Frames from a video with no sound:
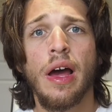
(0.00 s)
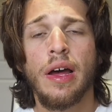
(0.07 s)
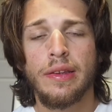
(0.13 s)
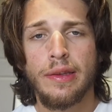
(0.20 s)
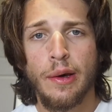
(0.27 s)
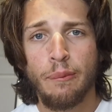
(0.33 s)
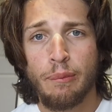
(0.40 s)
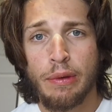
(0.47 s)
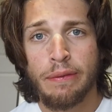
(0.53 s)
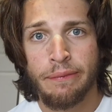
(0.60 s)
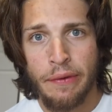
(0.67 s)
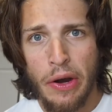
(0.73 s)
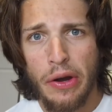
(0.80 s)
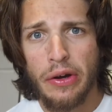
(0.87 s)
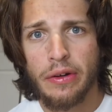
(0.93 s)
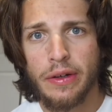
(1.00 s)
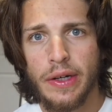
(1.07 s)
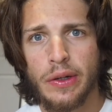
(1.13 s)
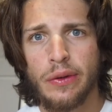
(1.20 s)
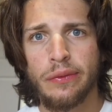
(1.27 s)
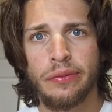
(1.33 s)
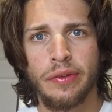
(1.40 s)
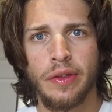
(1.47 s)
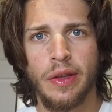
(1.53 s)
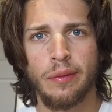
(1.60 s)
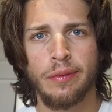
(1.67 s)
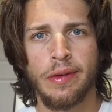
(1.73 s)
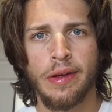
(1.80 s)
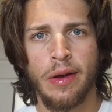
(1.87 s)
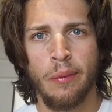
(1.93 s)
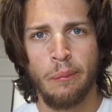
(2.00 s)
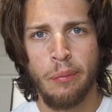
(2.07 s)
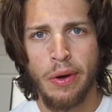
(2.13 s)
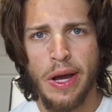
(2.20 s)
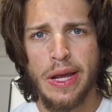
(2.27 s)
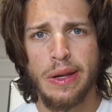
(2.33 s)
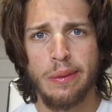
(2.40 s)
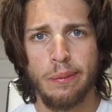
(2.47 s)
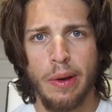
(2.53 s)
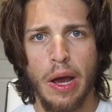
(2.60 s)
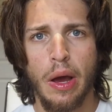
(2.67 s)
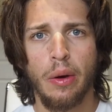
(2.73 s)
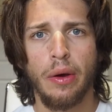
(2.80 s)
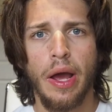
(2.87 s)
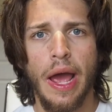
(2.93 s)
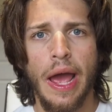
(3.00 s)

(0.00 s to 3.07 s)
there'll be very little for them to complain about,